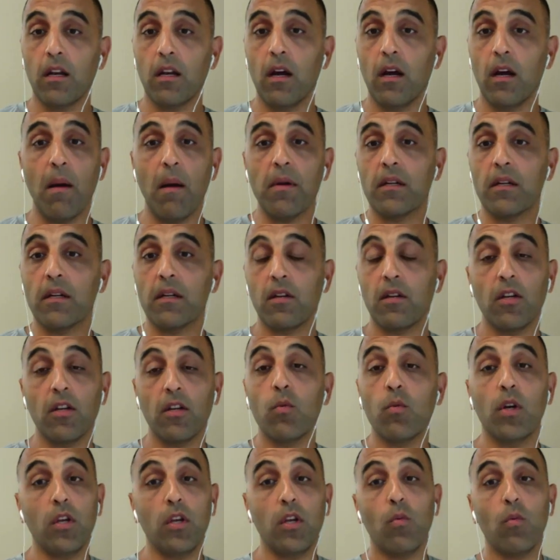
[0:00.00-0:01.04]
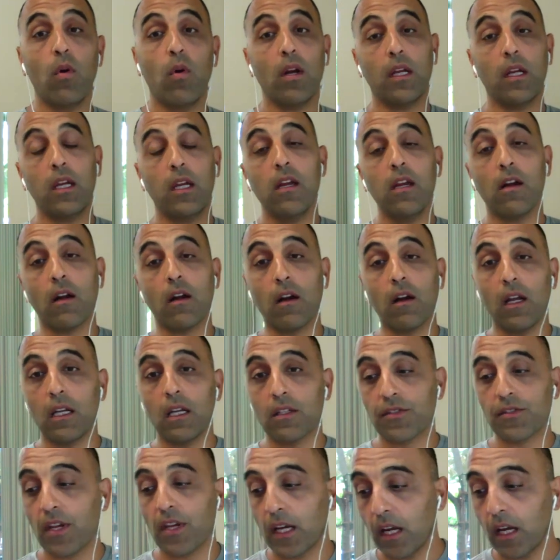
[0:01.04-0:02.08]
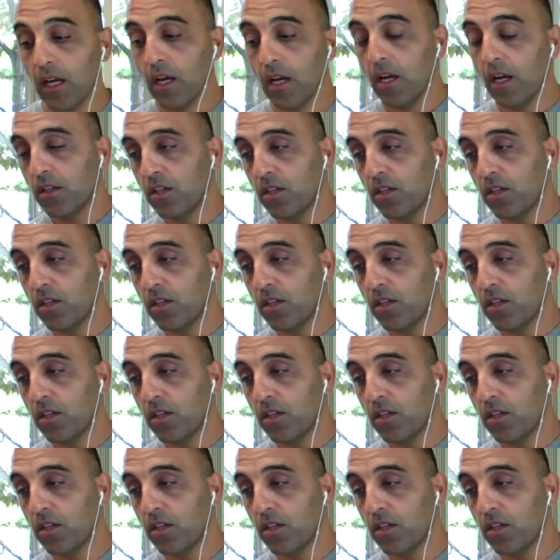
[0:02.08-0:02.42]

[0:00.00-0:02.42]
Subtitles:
I'm going to tell you what you want to hear, and it's like,